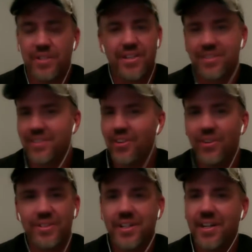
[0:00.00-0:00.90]
hustling
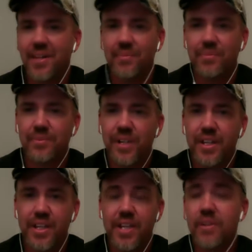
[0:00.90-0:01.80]
all the time,
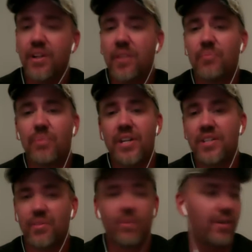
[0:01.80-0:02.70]
even on breaks
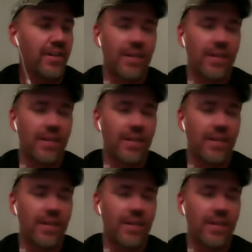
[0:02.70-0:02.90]
at work.